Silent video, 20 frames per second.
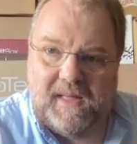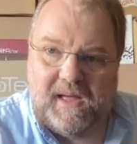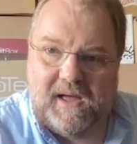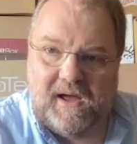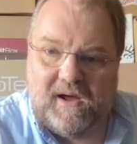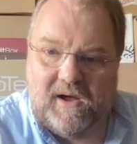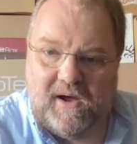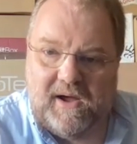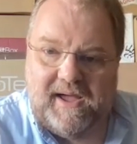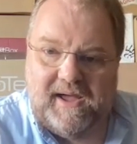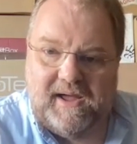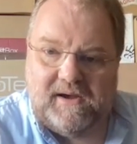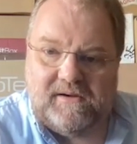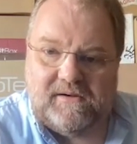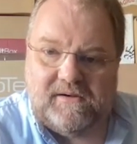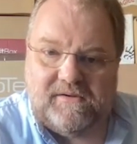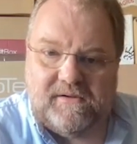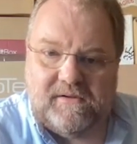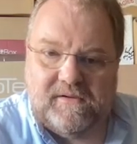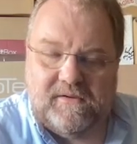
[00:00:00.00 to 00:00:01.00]

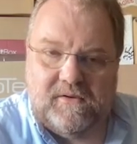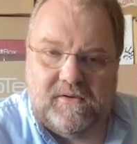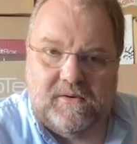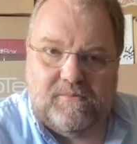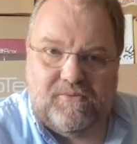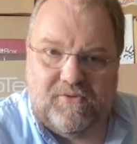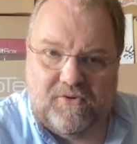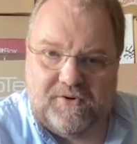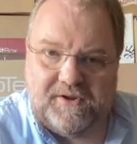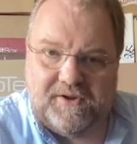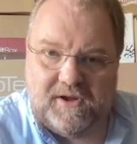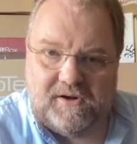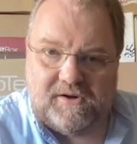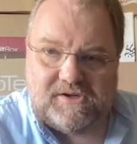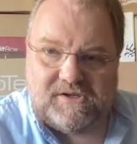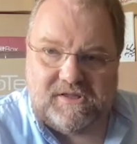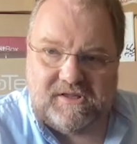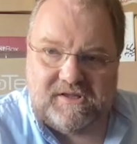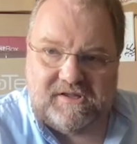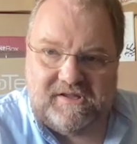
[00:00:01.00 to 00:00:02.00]
high-end
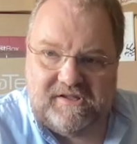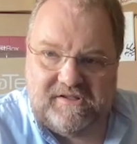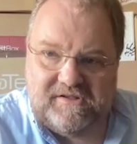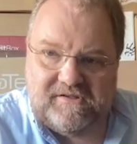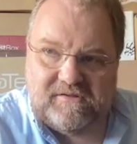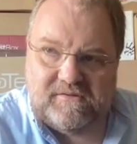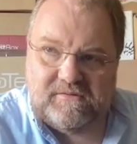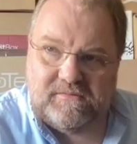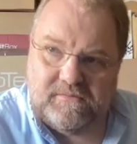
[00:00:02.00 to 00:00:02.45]
product that is